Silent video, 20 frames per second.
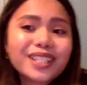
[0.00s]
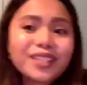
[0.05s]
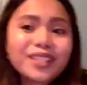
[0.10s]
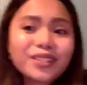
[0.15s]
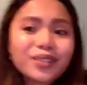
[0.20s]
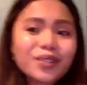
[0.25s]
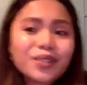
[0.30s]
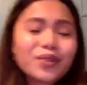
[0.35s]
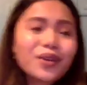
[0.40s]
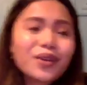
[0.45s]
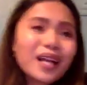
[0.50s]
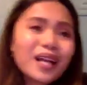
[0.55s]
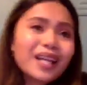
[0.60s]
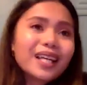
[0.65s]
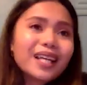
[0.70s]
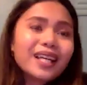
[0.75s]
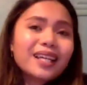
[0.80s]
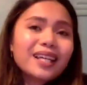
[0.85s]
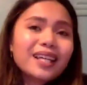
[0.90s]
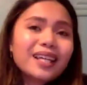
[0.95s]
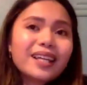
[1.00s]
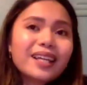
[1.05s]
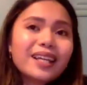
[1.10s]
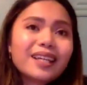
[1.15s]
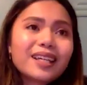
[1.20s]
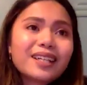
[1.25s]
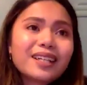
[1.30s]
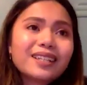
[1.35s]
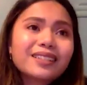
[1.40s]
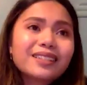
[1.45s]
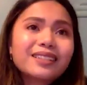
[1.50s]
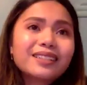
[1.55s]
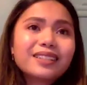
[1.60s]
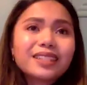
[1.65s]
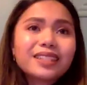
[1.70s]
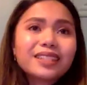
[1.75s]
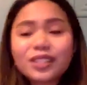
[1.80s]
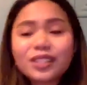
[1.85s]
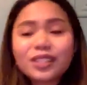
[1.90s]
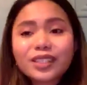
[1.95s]
know, like
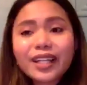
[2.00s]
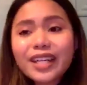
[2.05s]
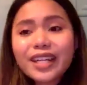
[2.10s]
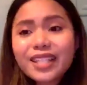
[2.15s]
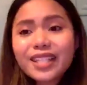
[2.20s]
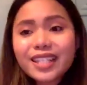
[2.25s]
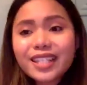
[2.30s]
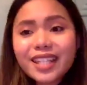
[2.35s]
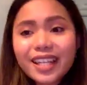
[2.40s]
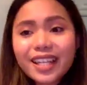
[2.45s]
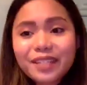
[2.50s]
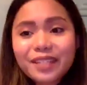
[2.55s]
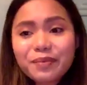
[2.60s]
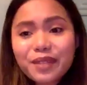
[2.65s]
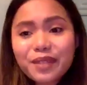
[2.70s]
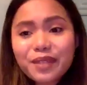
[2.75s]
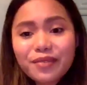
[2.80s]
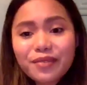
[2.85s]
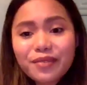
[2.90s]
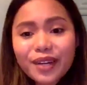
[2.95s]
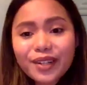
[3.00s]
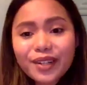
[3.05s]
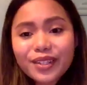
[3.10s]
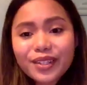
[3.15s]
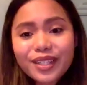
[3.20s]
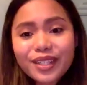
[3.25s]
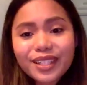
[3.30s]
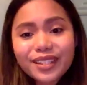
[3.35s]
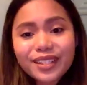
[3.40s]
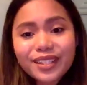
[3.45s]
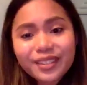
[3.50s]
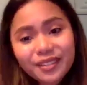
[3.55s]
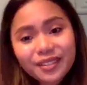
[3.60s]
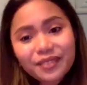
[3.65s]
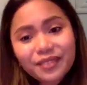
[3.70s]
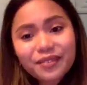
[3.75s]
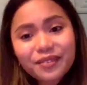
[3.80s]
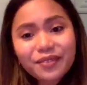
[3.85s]
society can be very,